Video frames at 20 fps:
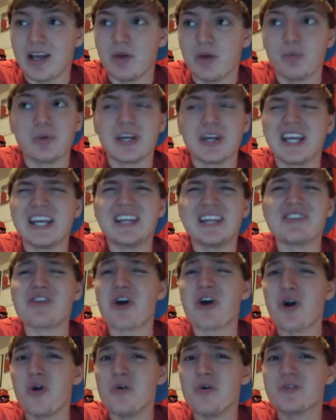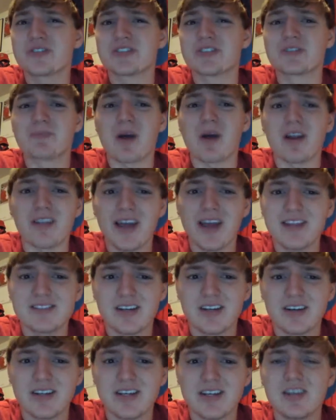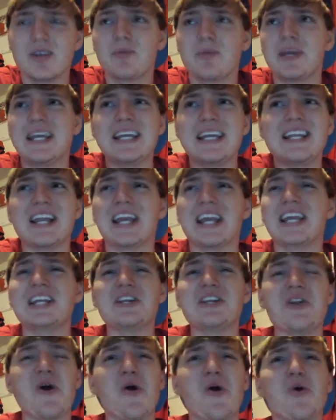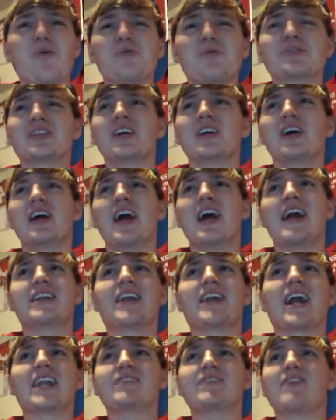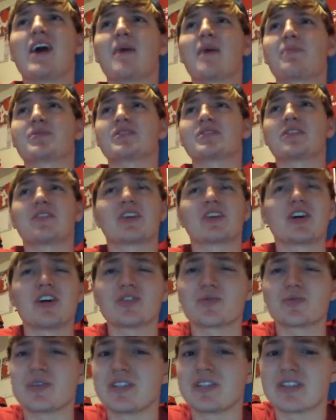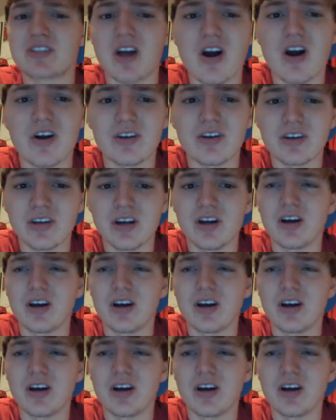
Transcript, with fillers: and when he knows the spotlight's on him, he he knows 95% of the country is talk,